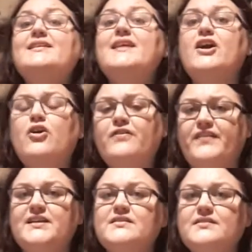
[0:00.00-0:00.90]
their
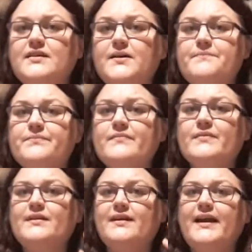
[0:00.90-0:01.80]
coffins,
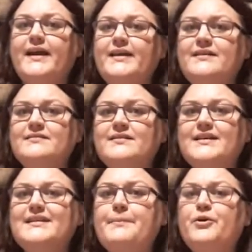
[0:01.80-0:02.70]
okay,
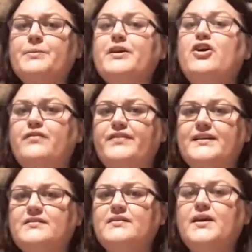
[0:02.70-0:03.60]
they put them in
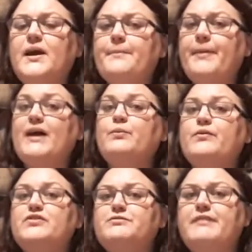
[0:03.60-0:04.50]
coffins, but had
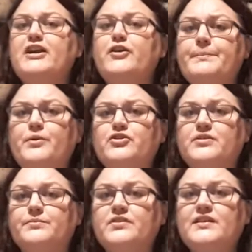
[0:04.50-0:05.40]
spring-loaded
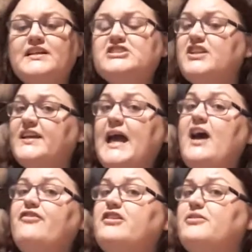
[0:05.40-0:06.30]
bottoms, so they
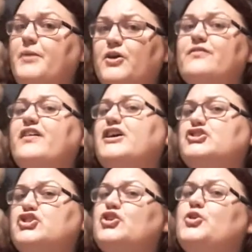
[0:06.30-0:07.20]
carried them
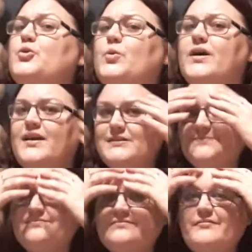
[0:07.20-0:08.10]
over to
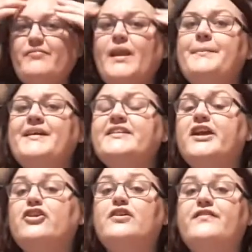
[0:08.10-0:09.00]

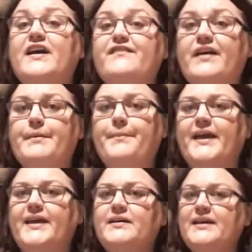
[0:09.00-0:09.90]
basically a glorified famine
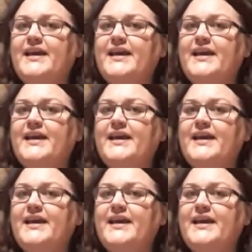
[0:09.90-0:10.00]
pit,